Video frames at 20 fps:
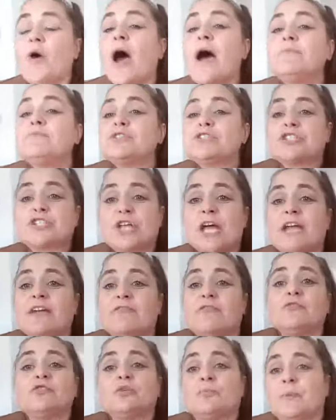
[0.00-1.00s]
I'm just
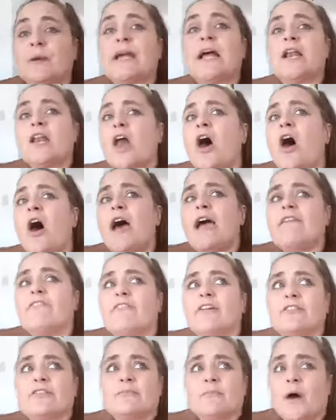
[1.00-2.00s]
thankful to be alive
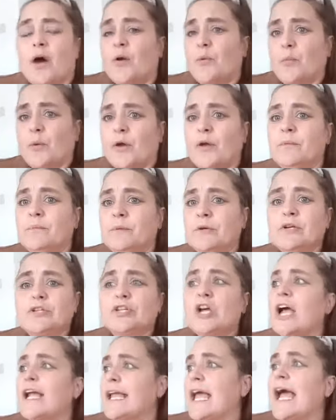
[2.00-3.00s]
at the moment because
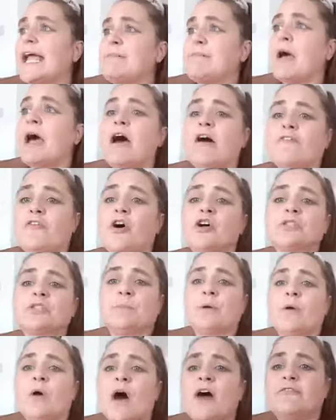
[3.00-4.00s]
I came out of
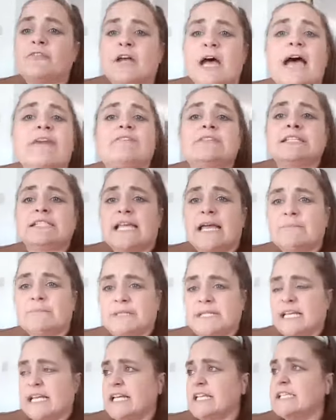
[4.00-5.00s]
hospital after having
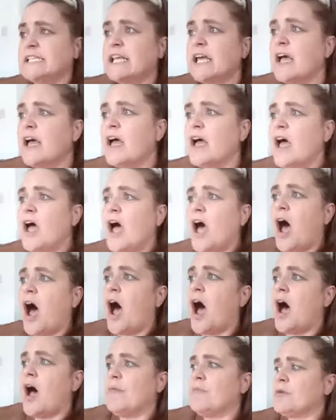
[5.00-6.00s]
sepsis,
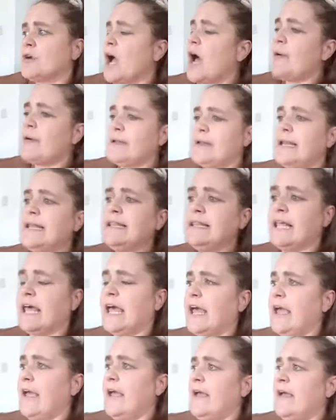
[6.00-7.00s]
um, going in
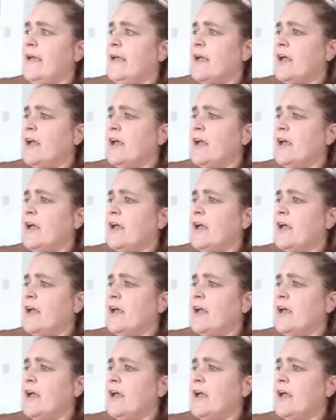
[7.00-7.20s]
there